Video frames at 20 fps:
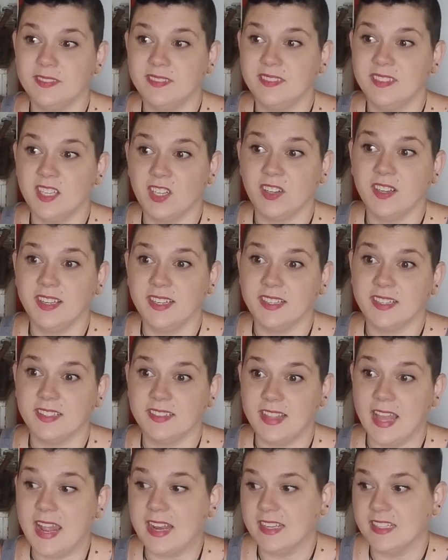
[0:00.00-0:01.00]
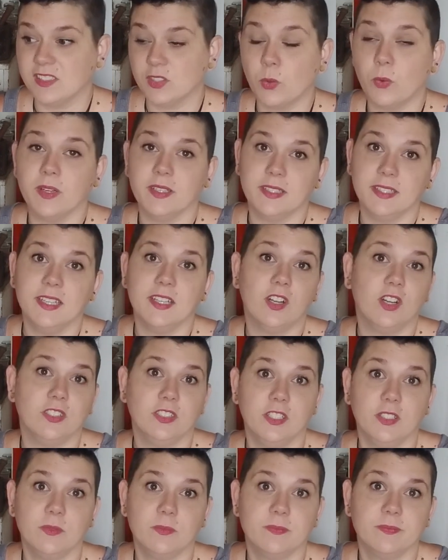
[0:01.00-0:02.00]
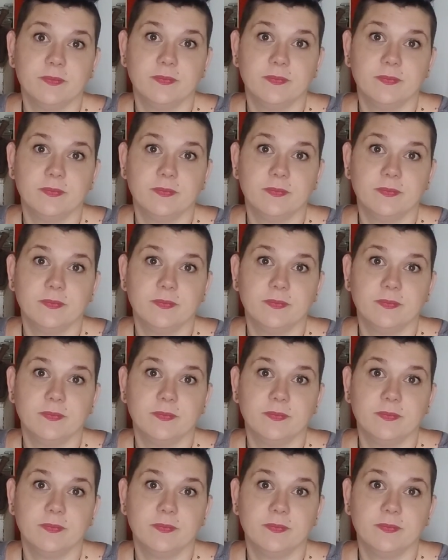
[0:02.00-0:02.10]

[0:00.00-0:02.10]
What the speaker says: that is going to get on you.